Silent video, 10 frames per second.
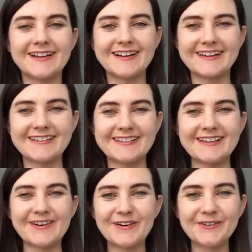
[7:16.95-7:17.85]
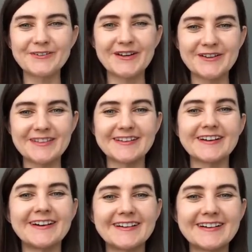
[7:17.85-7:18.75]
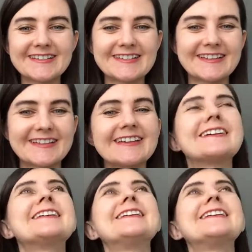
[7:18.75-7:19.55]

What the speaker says: kind of like all around the heart and like